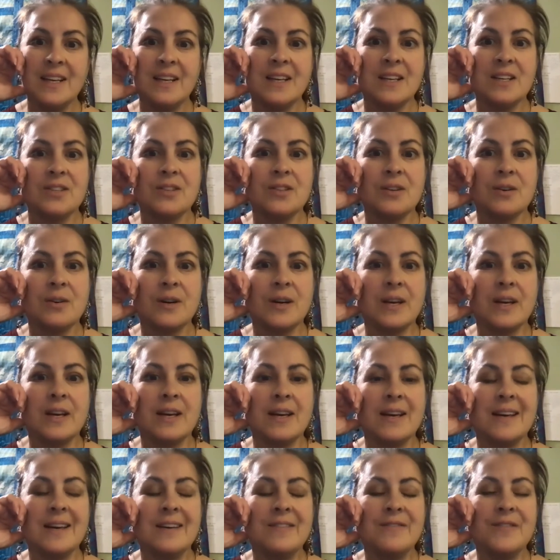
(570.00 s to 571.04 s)
So
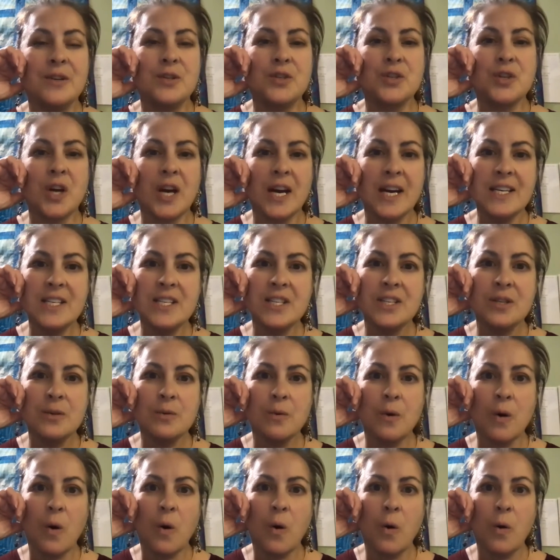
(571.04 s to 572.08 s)
if you try to do
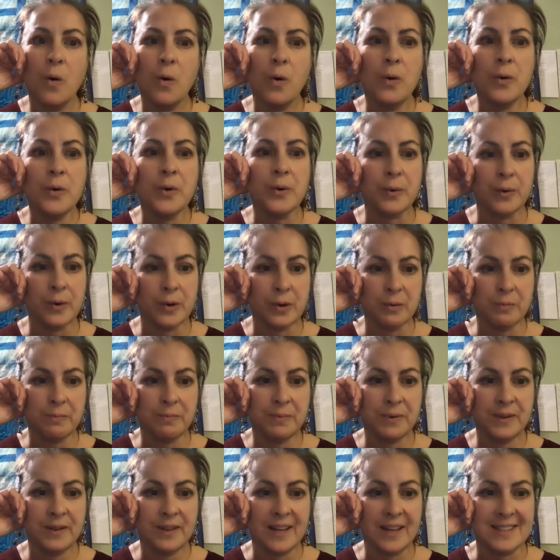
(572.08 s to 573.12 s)
a whole group
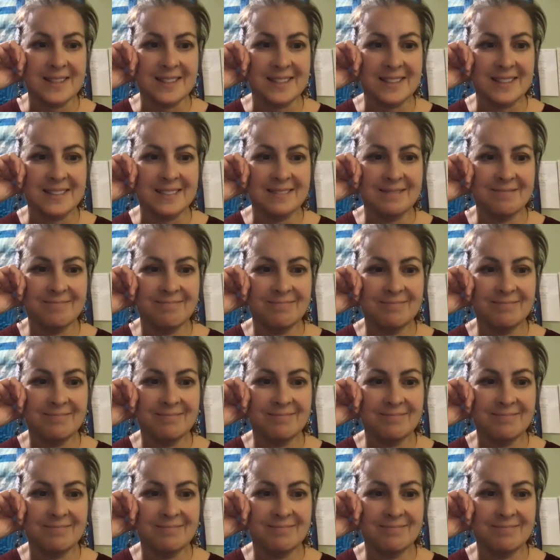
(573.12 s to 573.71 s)
lesson,